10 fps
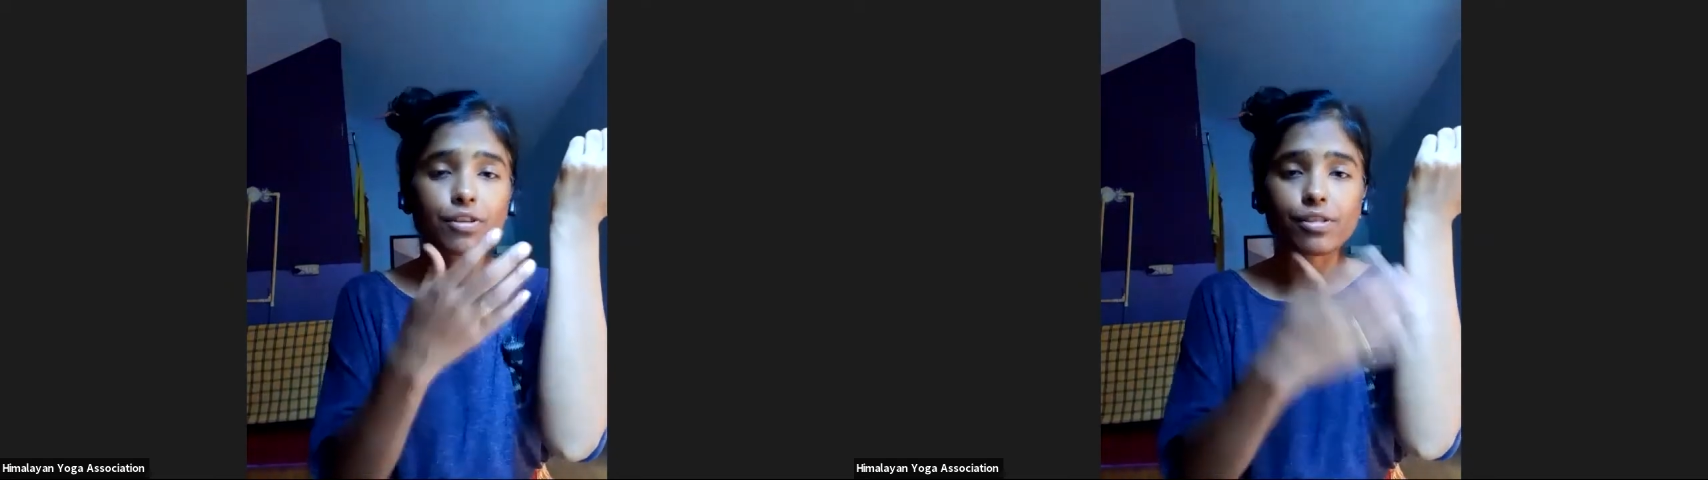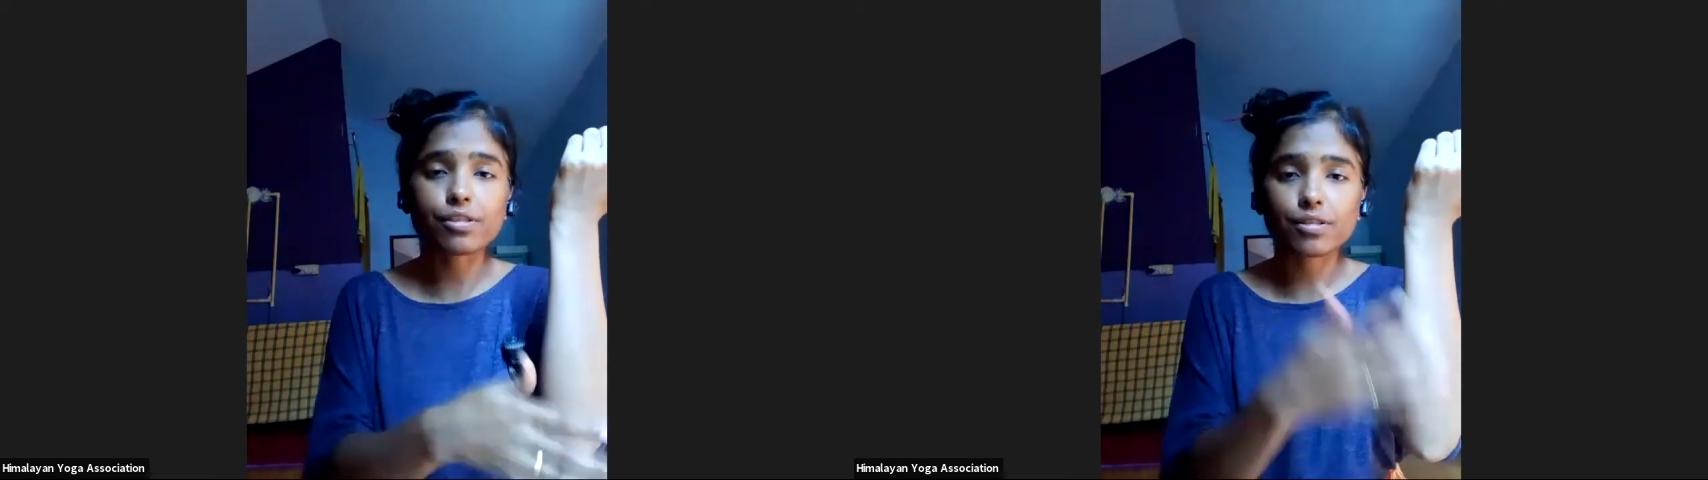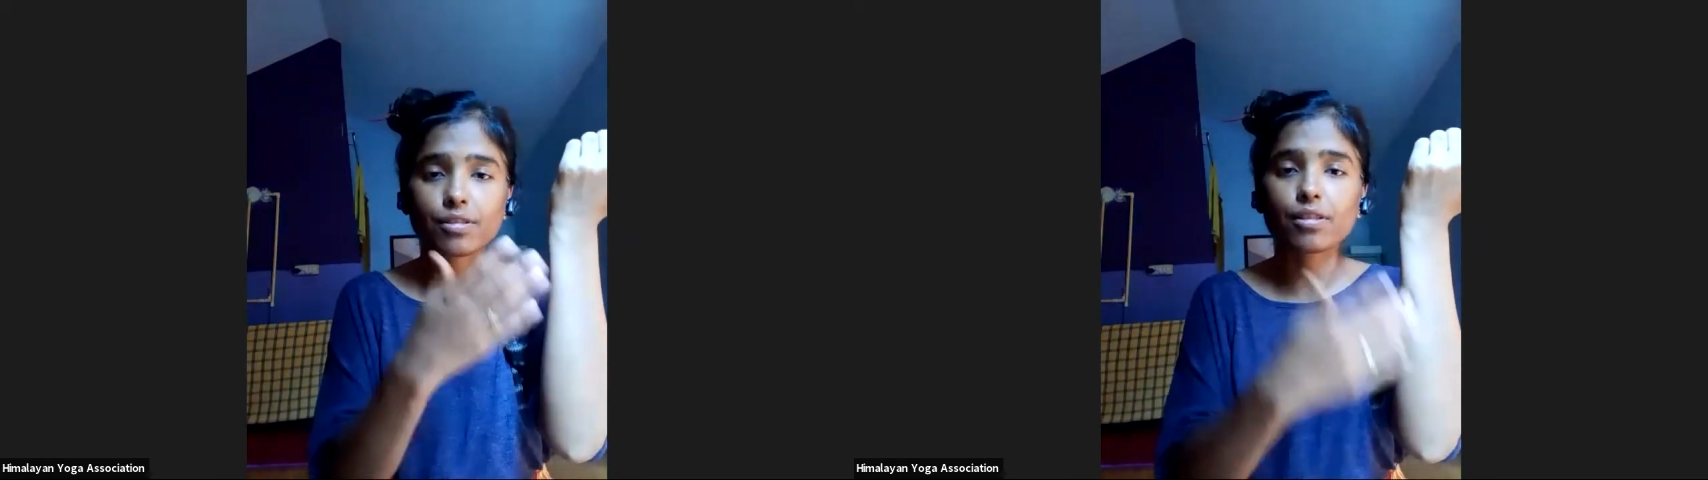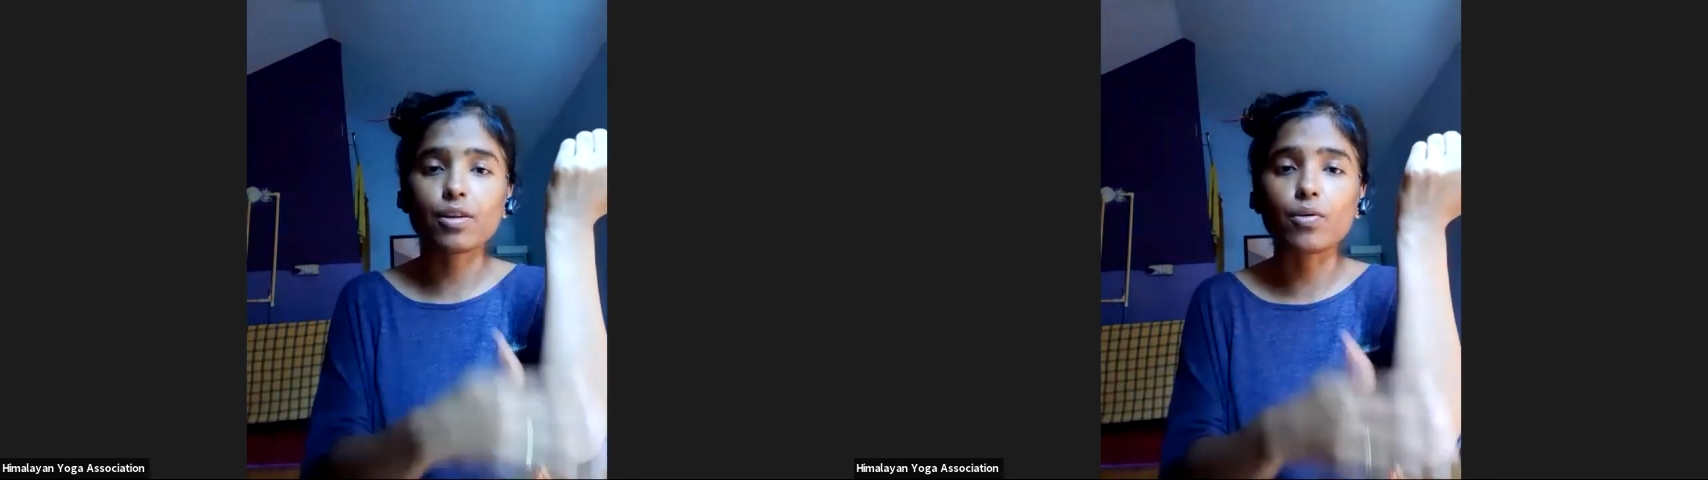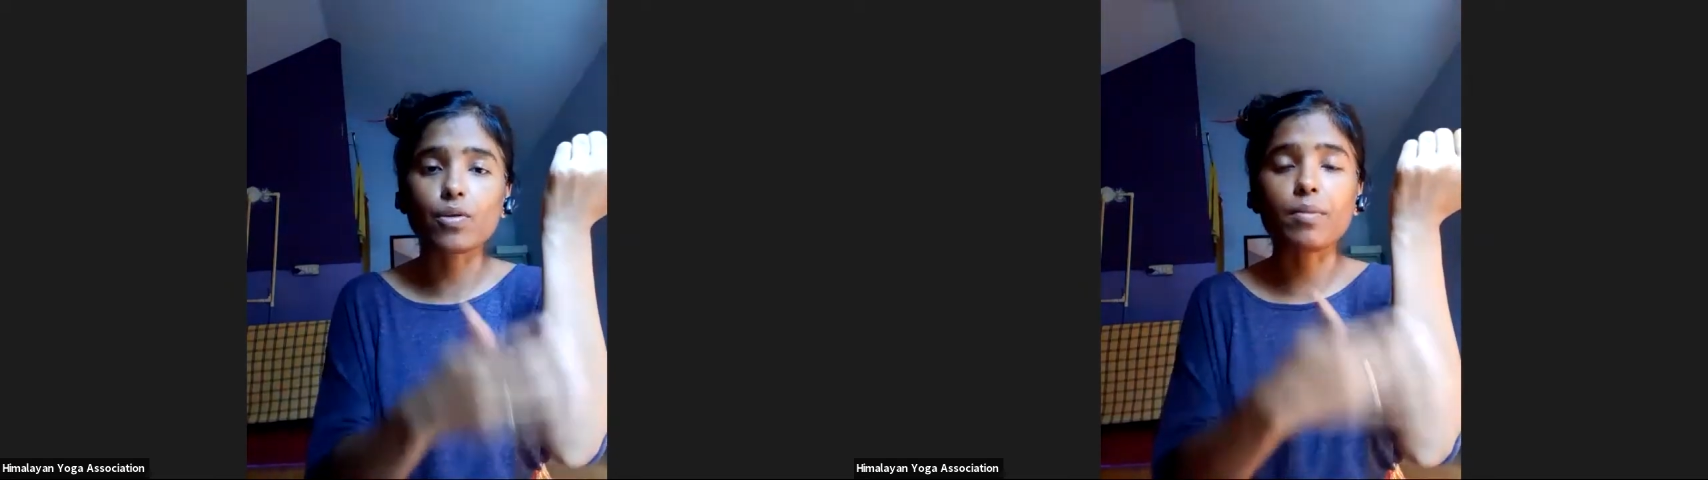is
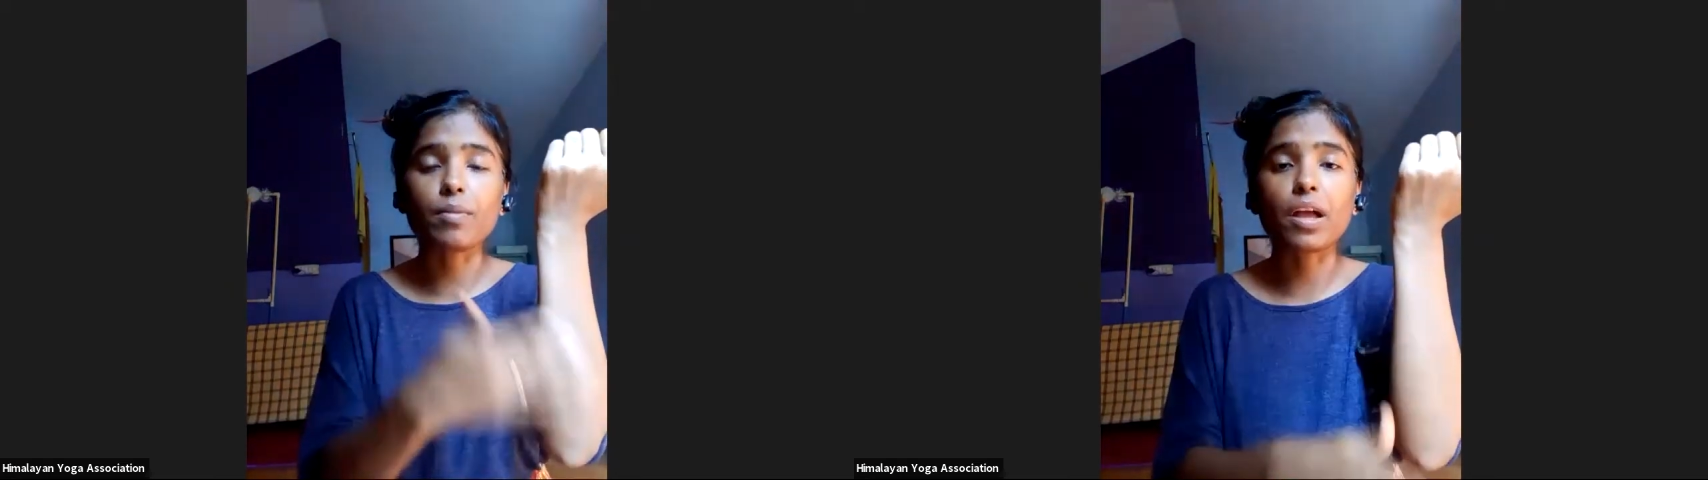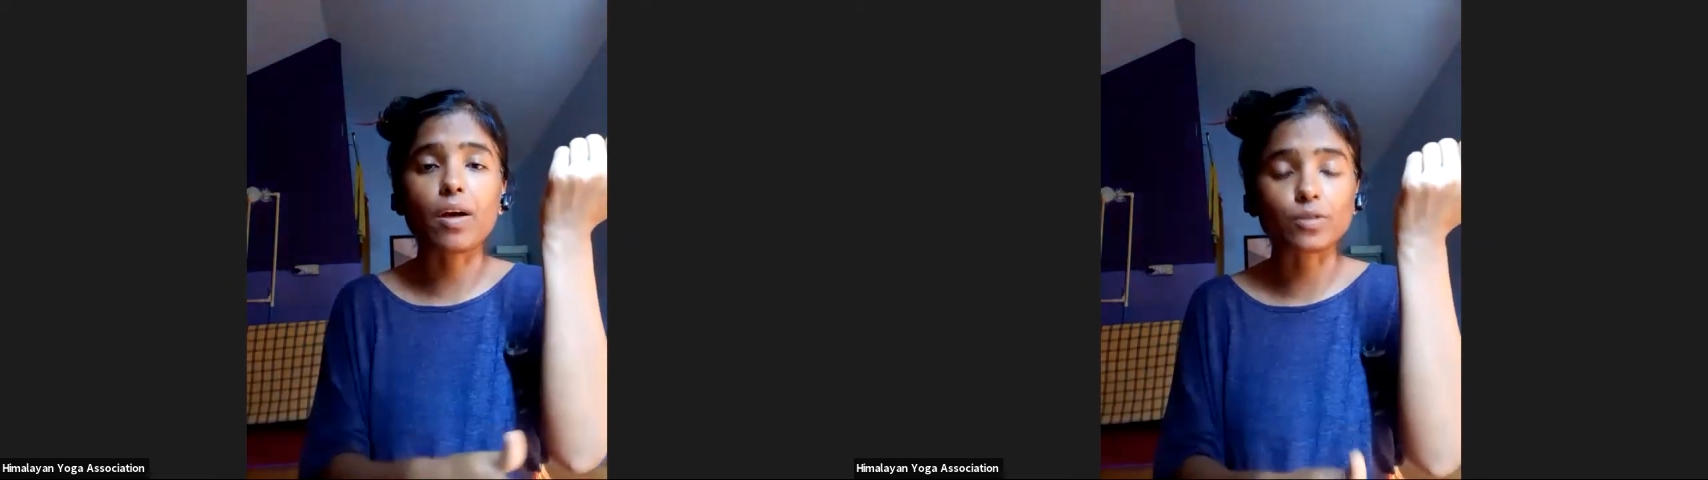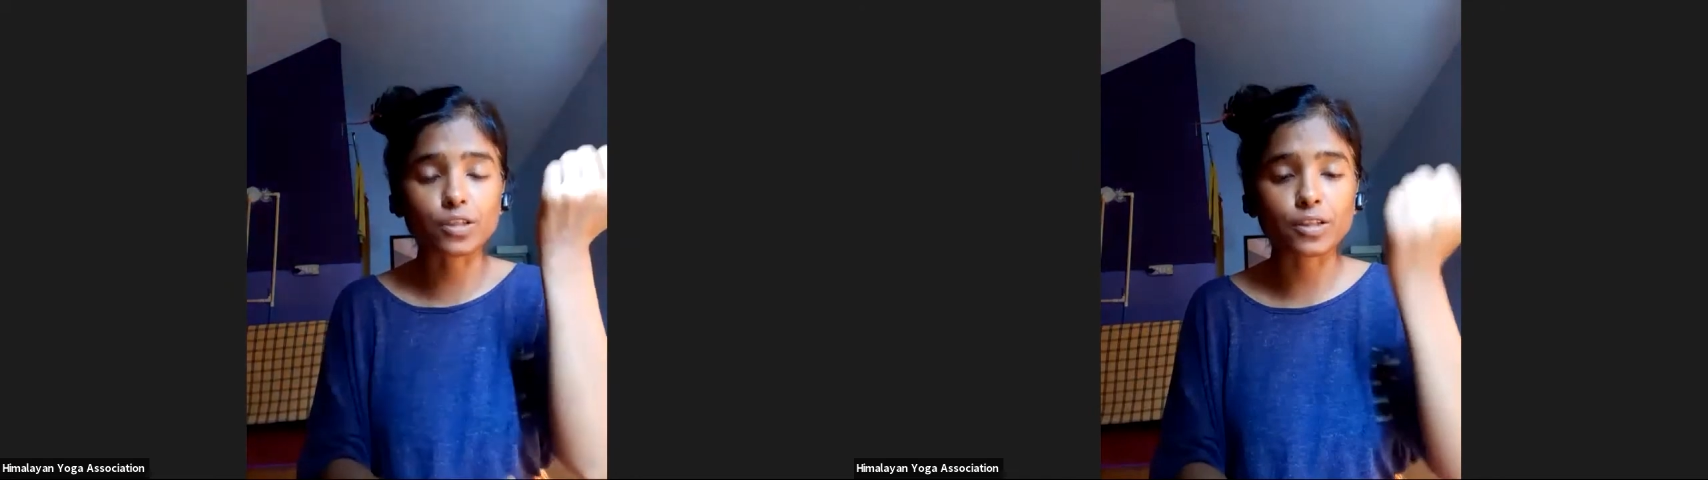coming out.